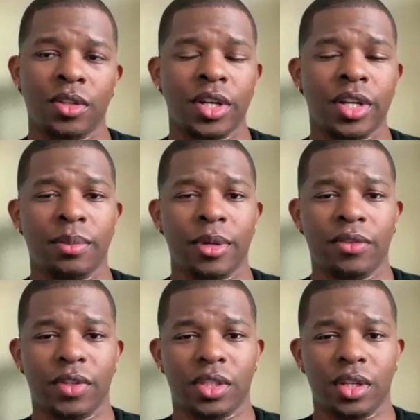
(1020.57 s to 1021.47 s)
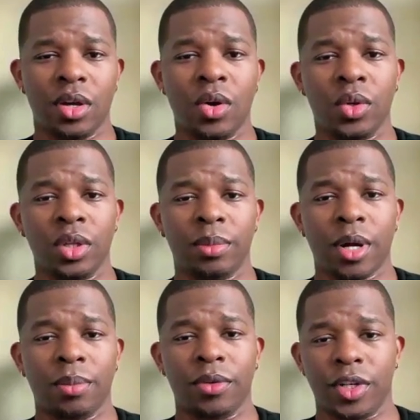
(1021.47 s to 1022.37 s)
Is there any benefit to owning the
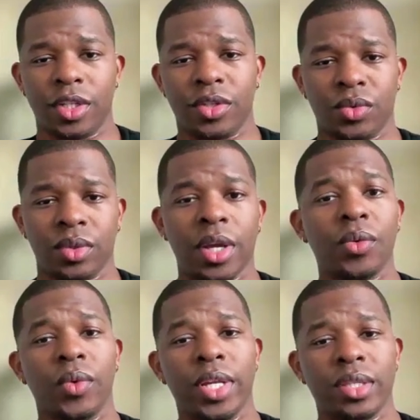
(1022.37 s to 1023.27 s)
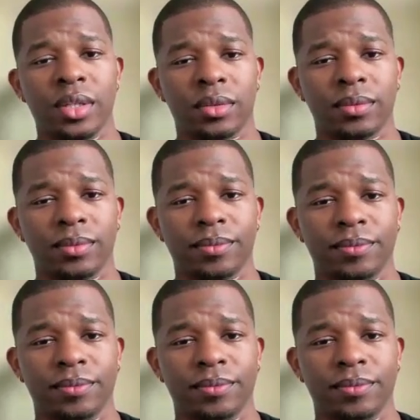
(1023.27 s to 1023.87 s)
property versus like renting?